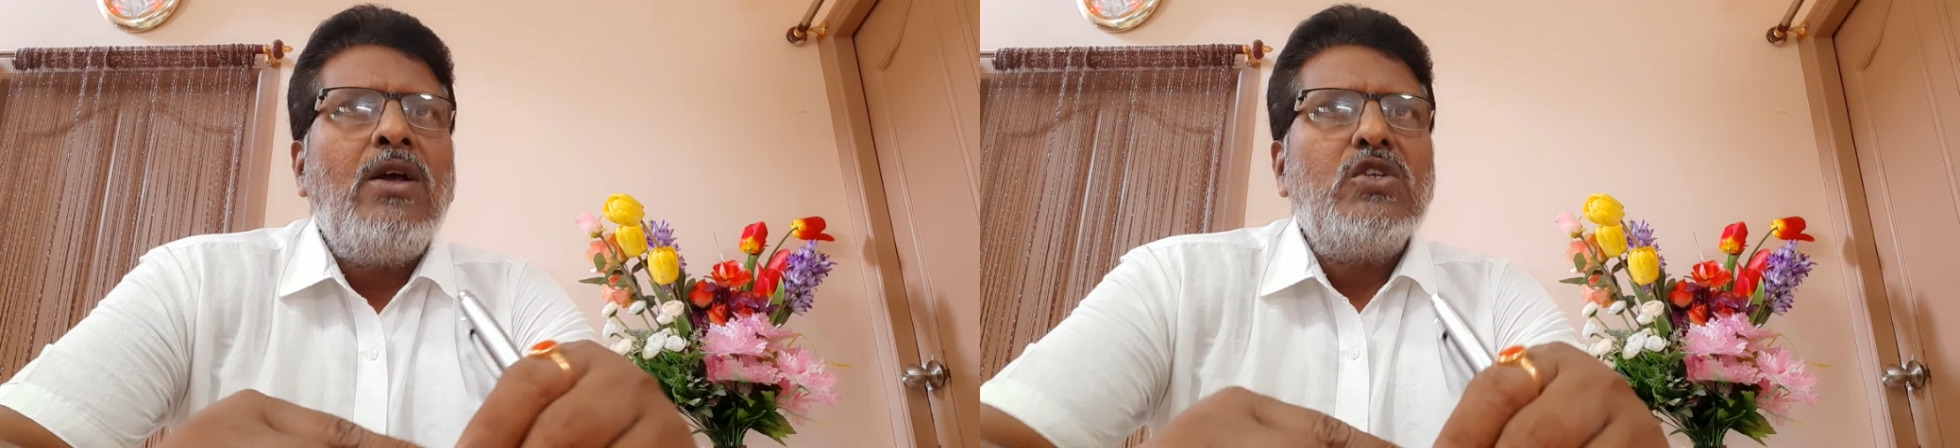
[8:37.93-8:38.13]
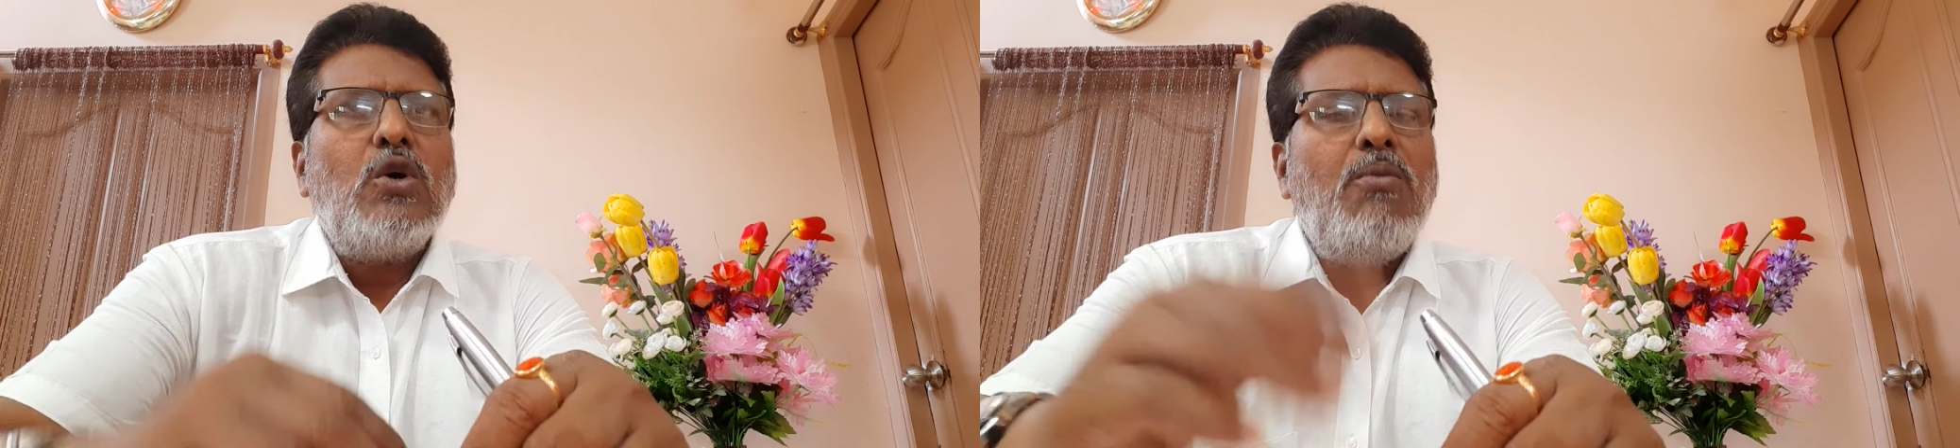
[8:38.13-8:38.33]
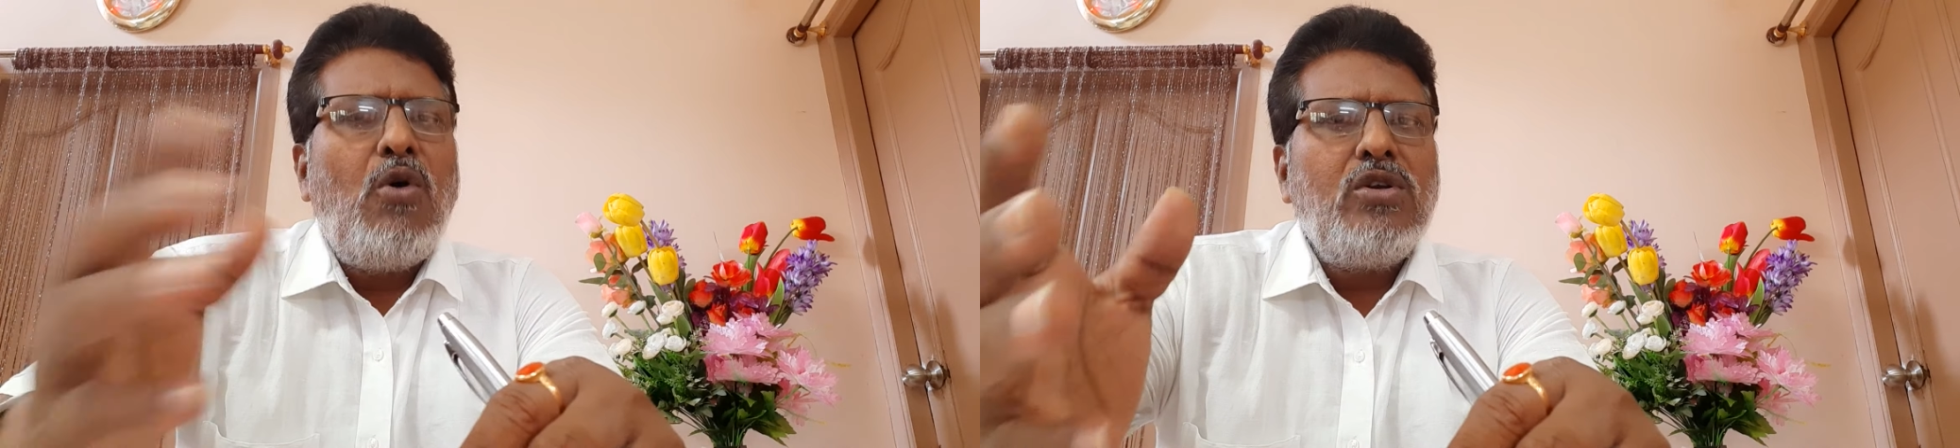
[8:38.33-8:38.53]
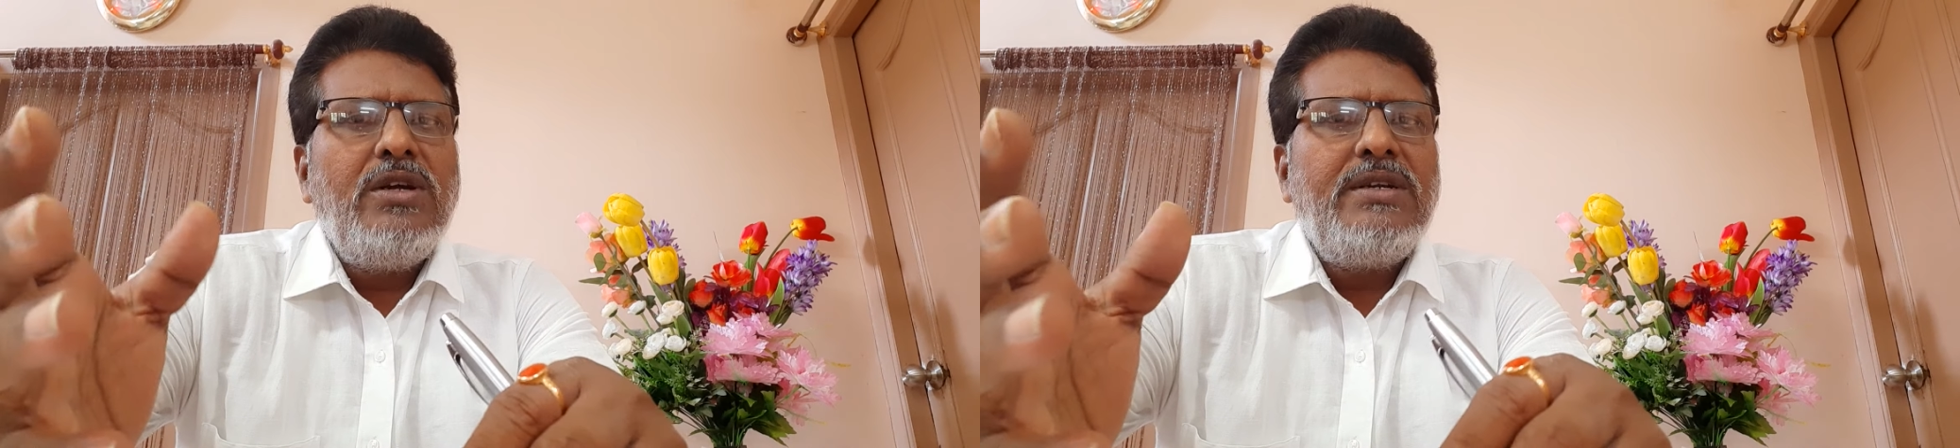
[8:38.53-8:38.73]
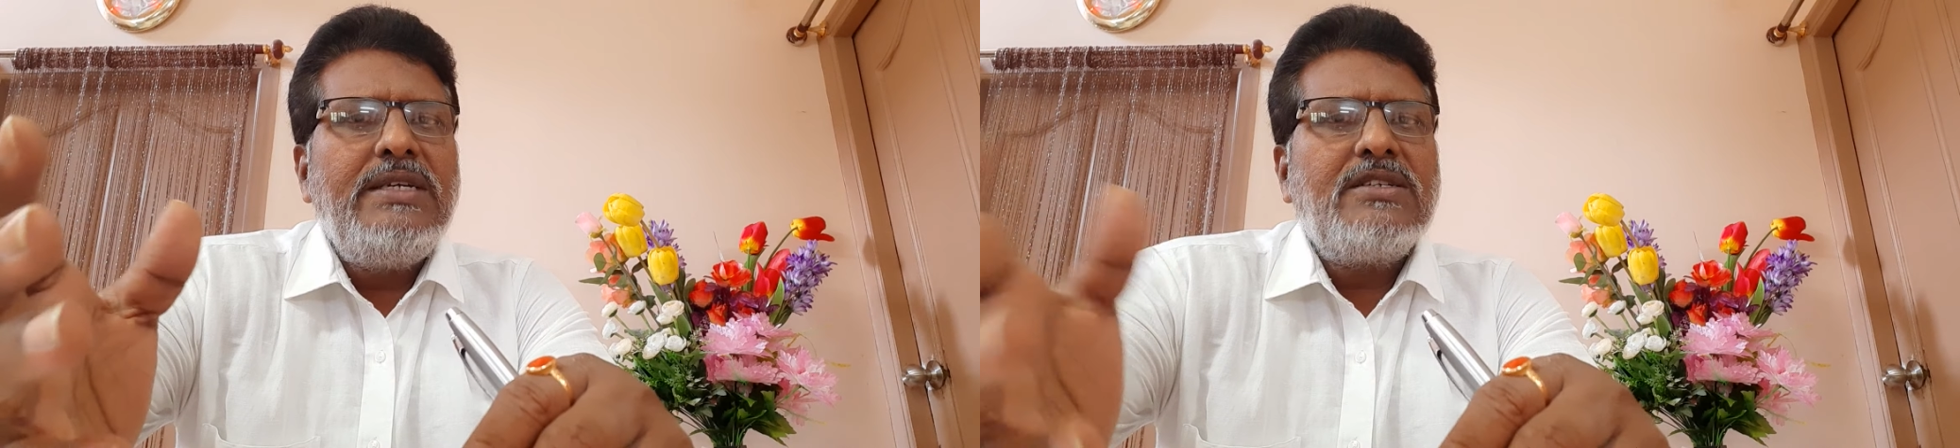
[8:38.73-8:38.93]
So more
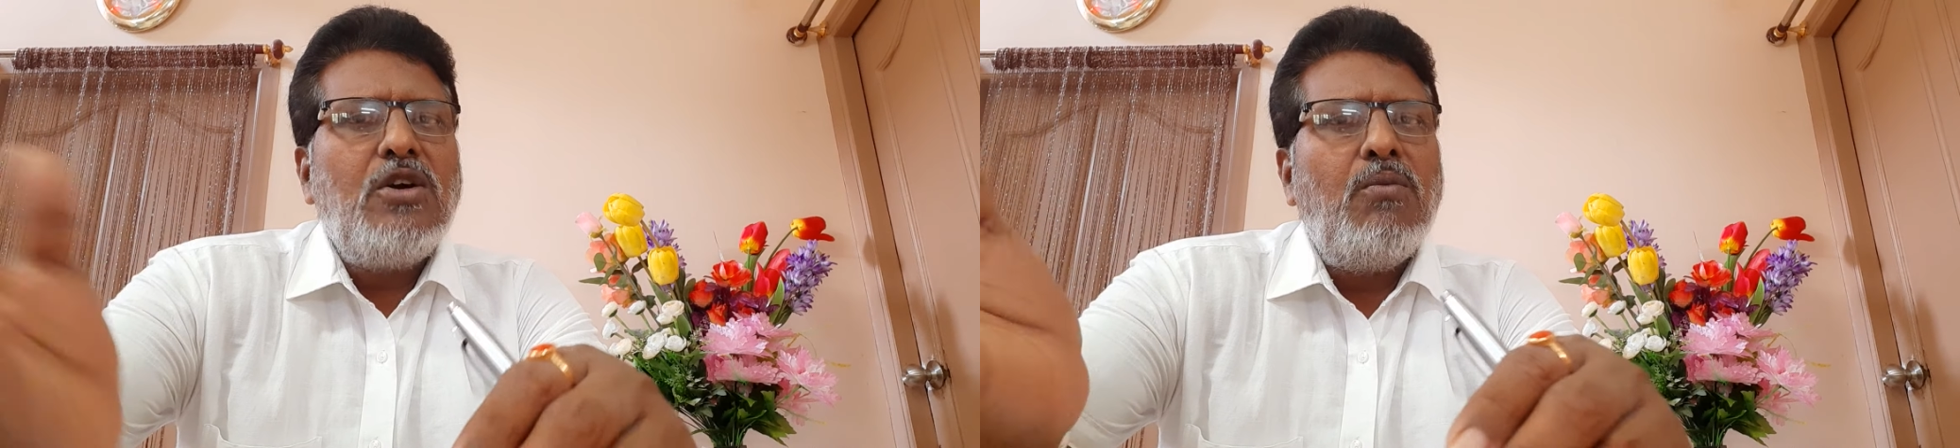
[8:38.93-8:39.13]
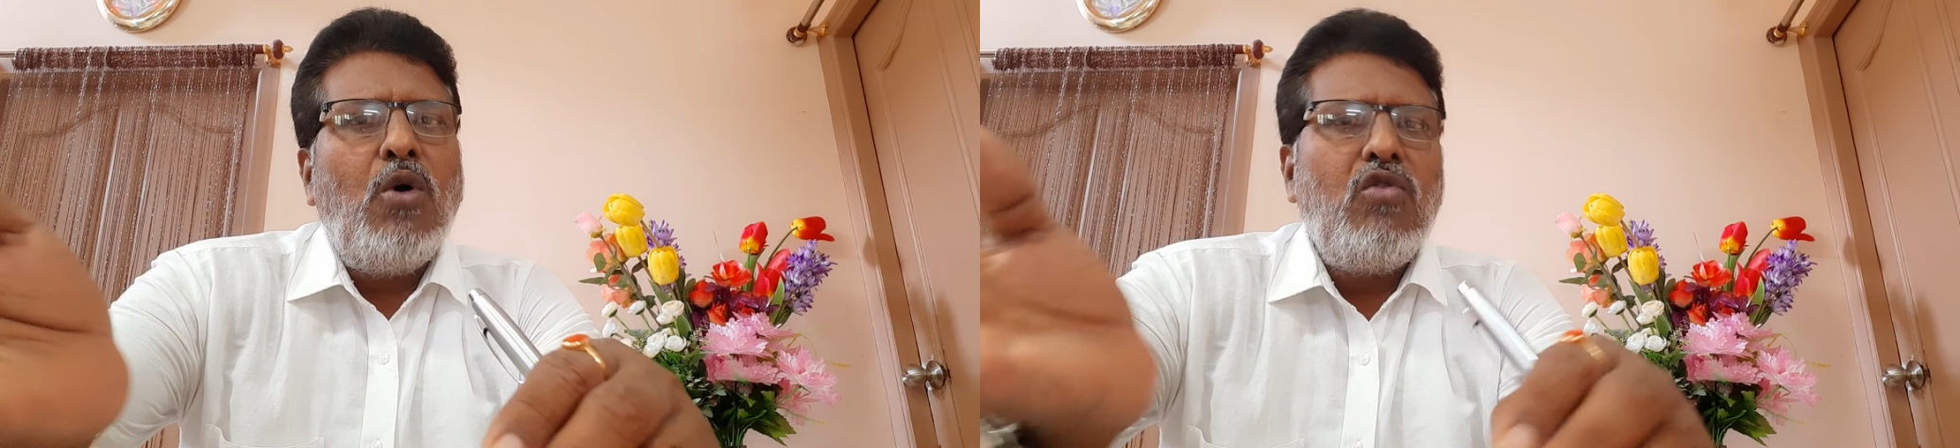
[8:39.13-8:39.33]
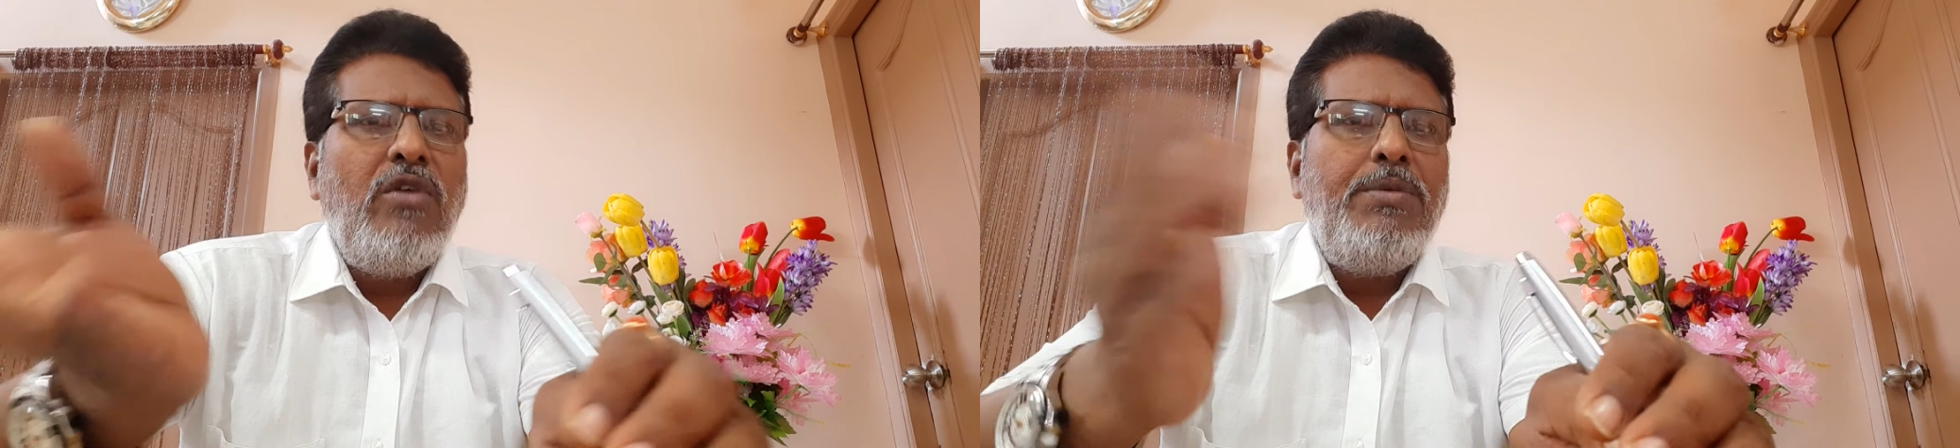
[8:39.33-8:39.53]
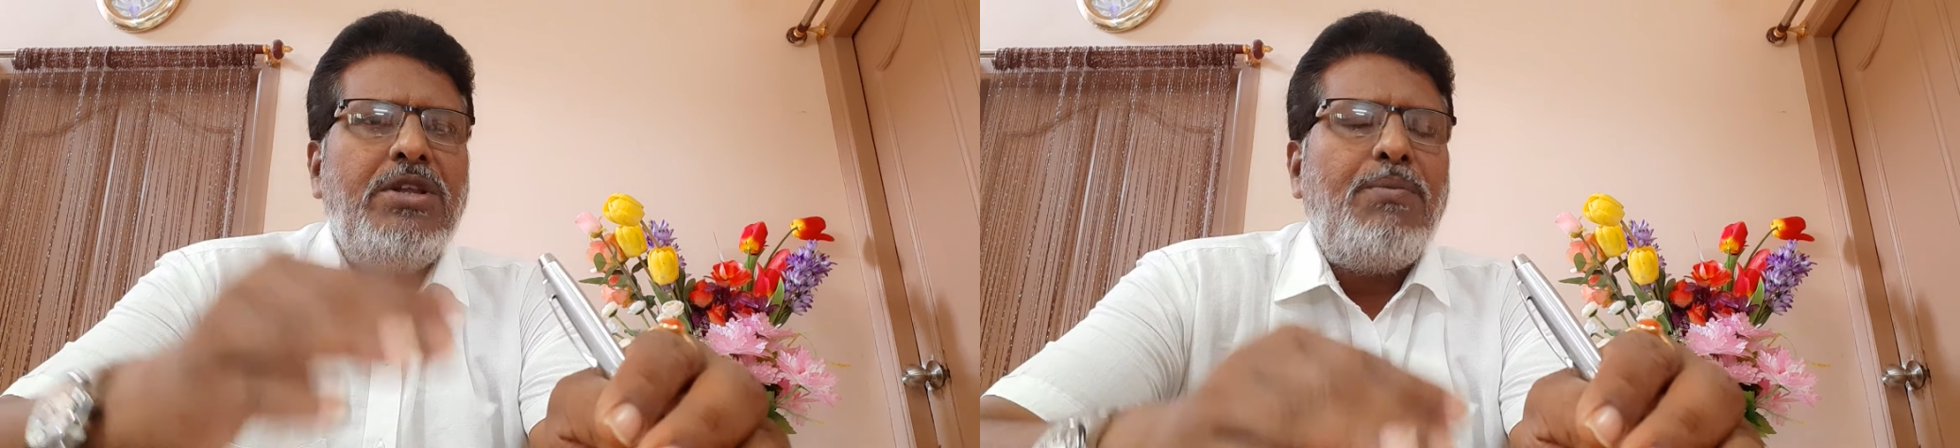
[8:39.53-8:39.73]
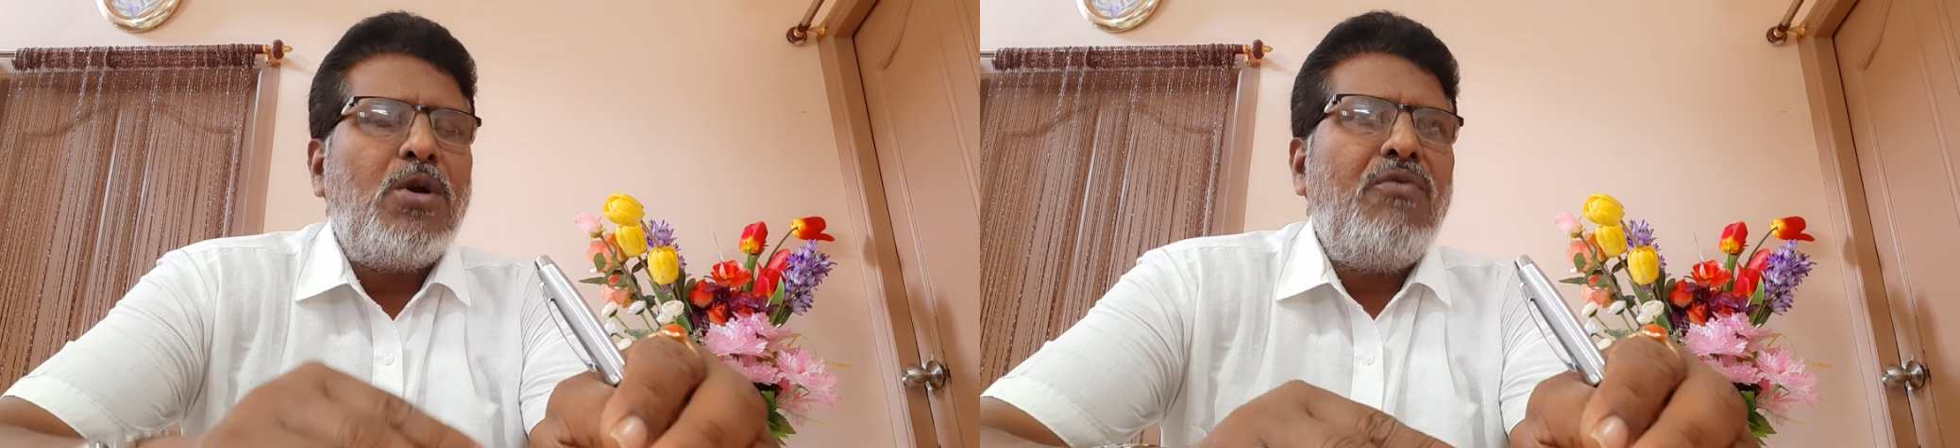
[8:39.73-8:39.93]
the risk, more will be
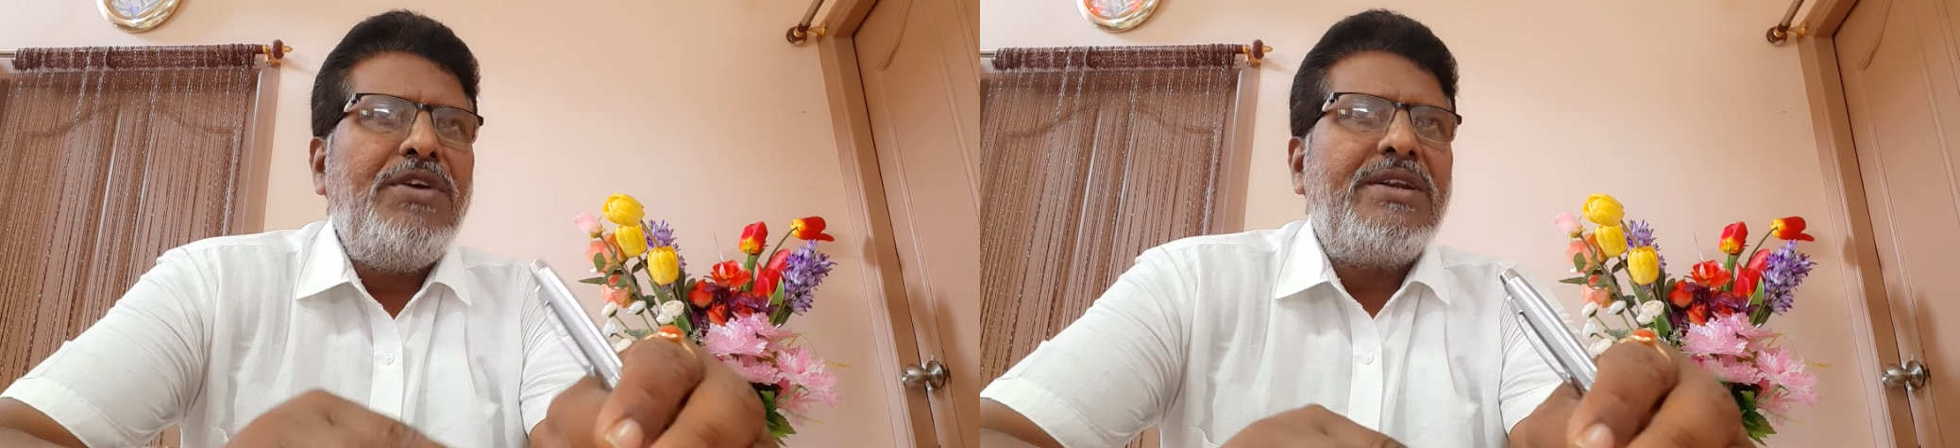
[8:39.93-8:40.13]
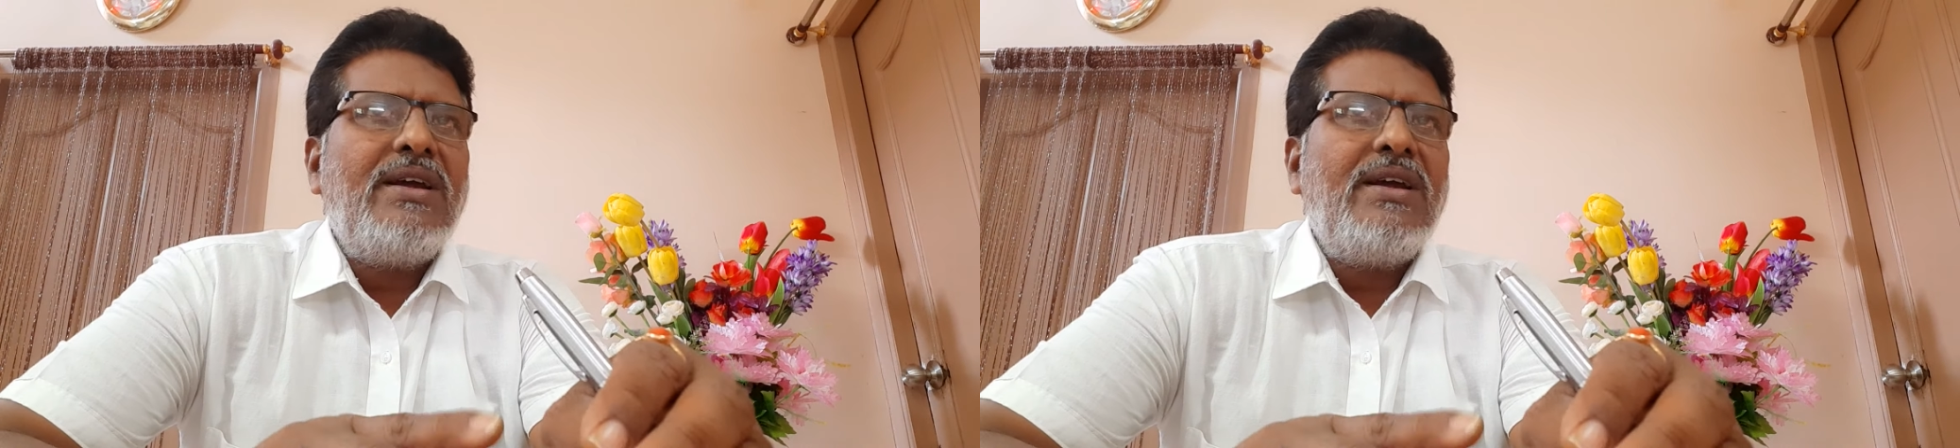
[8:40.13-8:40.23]
the profit.